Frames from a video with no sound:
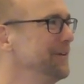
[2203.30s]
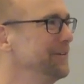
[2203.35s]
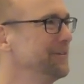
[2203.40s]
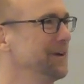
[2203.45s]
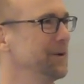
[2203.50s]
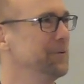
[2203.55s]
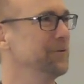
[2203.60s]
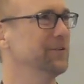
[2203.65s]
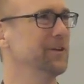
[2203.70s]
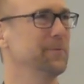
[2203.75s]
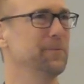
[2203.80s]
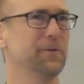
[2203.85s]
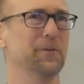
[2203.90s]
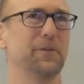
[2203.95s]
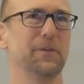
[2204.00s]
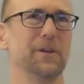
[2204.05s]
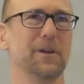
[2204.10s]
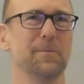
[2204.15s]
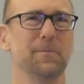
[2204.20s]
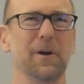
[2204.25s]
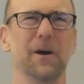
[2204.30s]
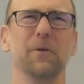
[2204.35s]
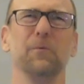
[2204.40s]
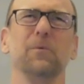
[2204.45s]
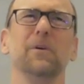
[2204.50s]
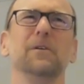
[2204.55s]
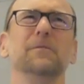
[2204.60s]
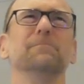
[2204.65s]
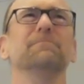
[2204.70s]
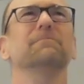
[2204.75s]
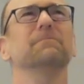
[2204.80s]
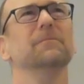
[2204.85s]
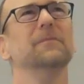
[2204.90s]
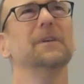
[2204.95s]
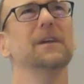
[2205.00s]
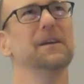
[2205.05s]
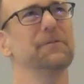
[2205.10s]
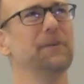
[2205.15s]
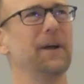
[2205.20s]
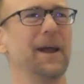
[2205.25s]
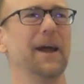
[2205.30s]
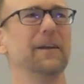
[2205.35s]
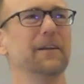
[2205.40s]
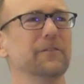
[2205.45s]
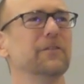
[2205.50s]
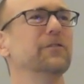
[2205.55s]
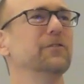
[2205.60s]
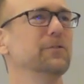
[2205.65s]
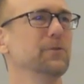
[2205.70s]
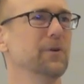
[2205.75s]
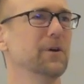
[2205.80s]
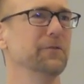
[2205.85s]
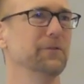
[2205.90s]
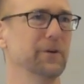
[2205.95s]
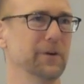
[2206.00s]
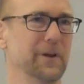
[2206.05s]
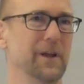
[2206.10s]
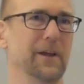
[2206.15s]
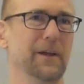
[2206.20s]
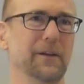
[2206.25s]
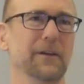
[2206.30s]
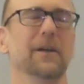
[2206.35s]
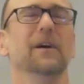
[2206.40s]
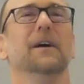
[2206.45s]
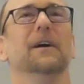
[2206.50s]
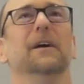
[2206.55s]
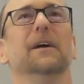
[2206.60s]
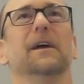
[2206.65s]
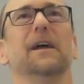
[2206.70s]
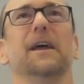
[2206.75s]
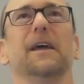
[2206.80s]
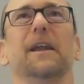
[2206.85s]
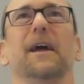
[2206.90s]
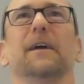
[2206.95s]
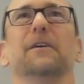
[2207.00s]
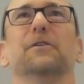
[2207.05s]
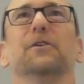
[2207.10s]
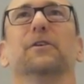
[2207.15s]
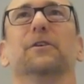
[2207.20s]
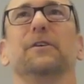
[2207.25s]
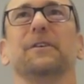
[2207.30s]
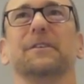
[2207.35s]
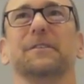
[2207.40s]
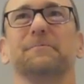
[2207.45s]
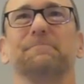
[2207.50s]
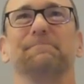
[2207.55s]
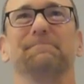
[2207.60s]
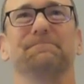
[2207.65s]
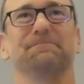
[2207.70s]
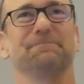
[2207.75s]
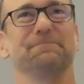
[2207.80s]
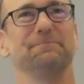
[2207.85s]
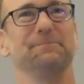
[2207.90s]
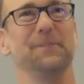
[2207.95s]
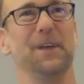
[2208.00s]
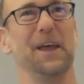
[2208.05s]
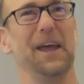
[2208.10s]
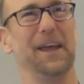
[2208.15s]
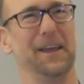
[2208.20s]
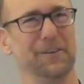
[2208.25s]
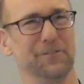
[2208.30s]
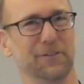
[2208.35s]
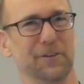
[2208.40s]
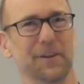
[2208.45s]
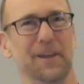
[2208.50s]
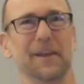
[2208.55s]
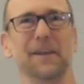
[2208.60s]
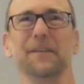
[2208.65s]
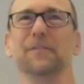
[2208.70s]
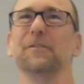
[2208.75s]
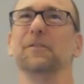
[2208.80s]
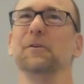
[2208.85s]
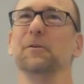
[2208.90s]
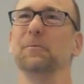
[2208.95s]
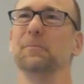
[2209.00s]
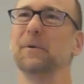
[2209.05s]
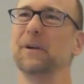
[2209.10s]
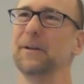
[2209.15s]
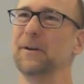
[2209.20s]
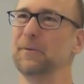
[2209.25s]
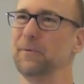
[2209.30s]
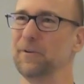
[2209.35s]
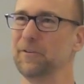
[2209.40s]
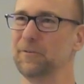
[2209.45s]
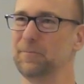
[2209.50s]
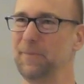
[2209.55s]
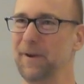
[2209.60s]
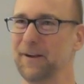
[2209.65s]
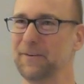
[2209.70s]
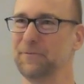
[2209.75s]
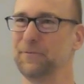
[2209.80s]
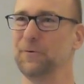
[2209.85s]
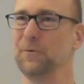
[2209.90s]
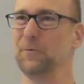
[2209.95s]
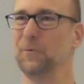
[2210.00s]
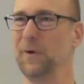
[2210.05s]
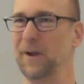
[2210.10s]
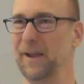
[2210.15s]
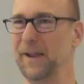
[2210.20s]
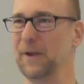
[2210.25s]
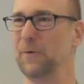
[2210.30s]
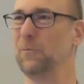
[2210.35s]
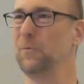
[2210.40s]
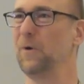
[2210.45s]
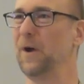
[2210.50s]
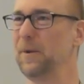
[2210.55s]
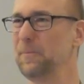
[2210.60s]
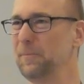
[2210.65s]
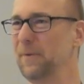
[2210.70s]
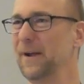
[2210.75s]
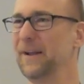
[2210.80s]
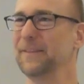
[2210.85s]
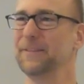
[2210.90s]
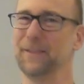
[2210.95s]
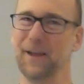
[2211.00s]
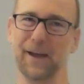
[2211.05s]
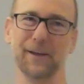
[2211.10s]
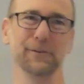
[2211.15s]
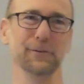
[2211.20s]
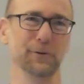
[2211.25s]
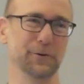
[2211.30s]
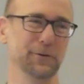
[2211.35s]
this I was able to think about well if I had it to do over again and I could educate them in a respectful way, what might that